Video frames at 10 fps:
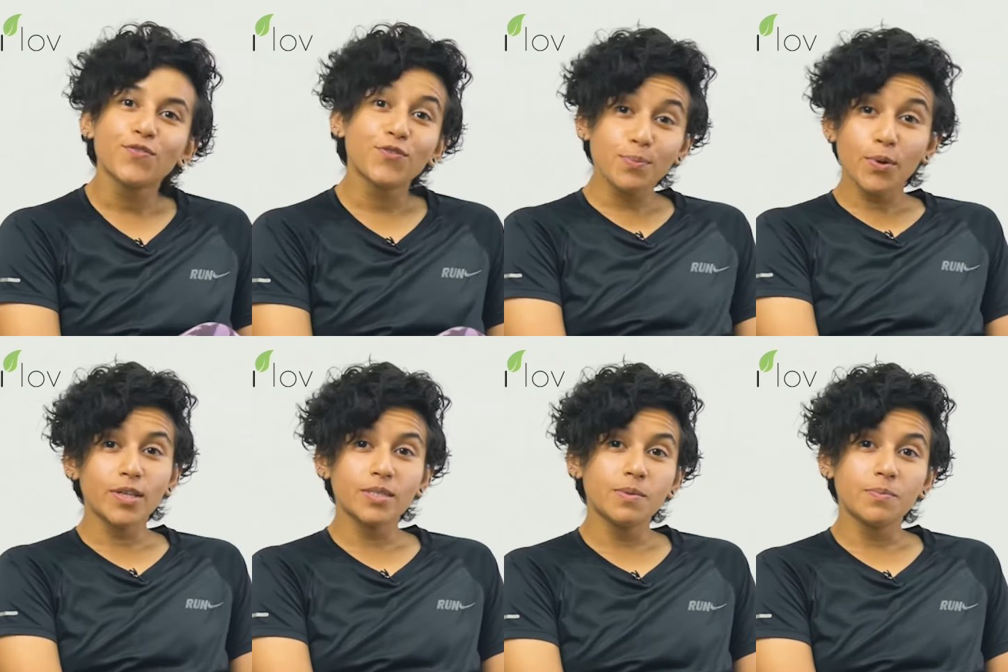football
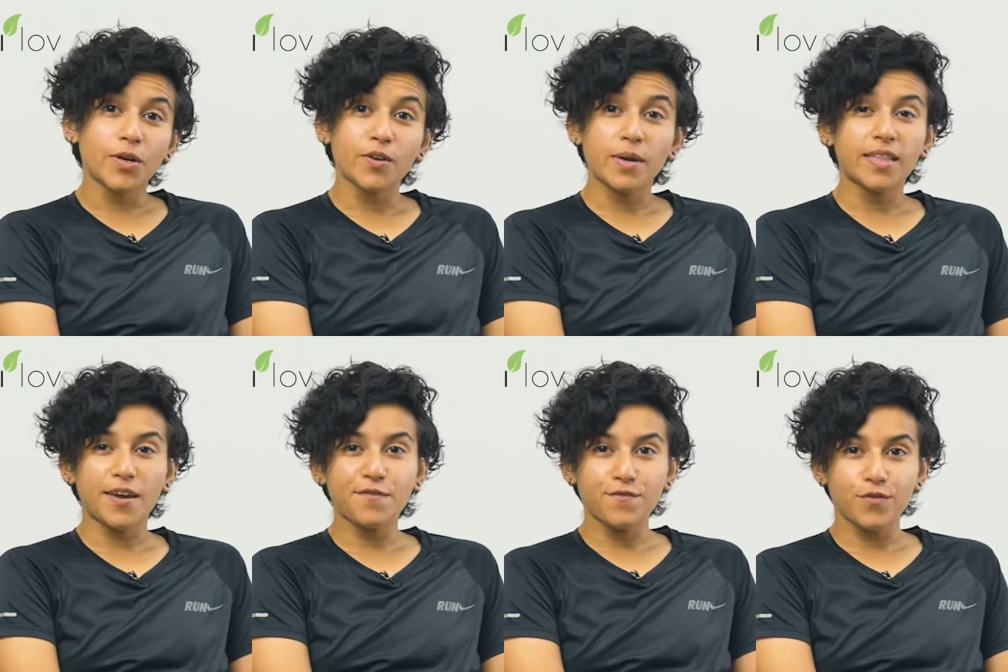has been part of my
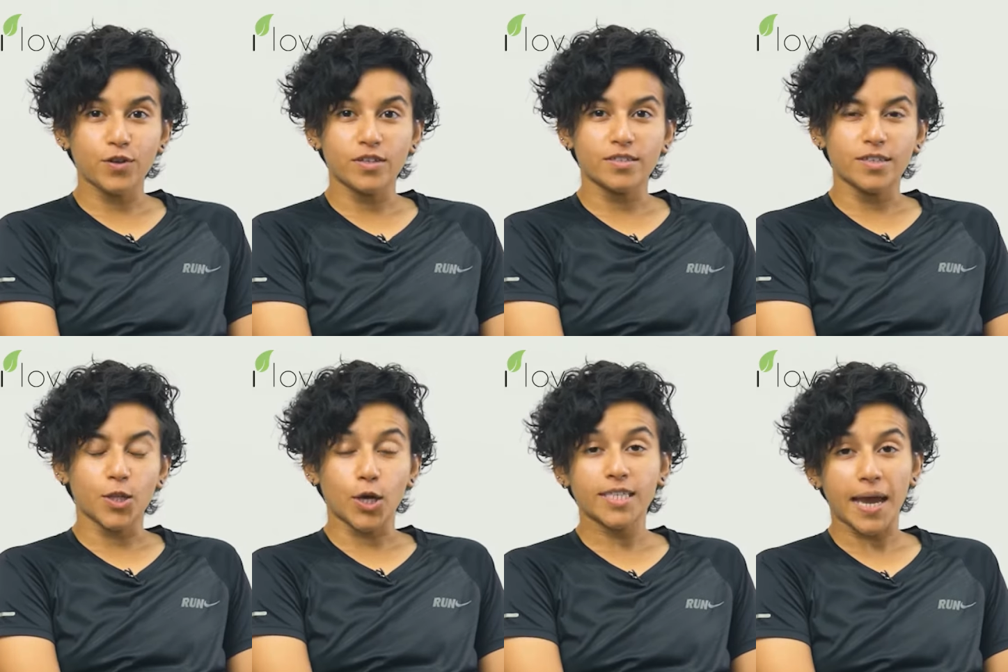life for a
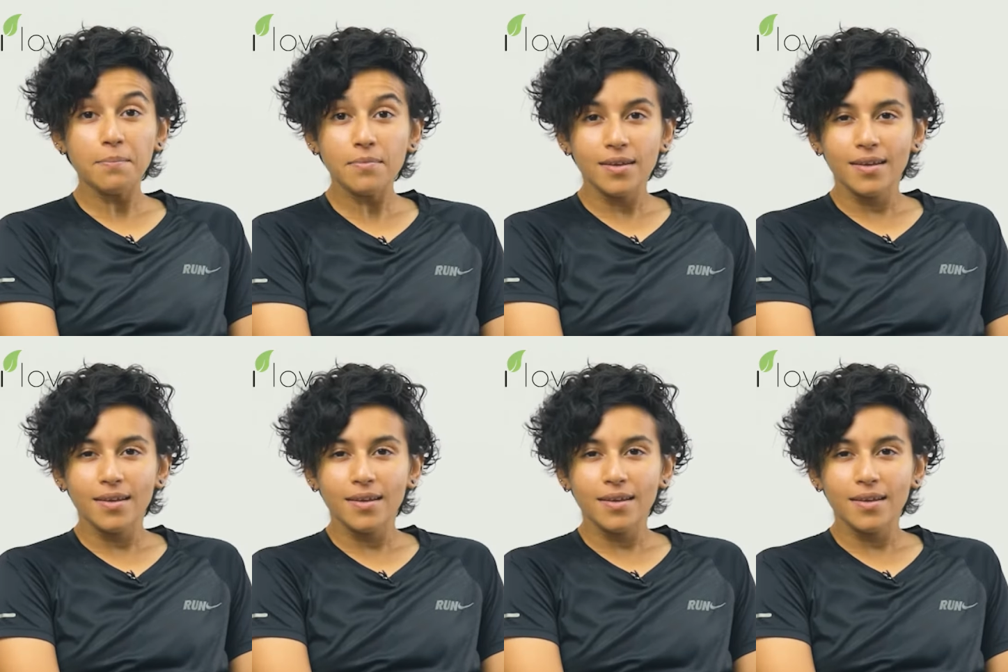long time.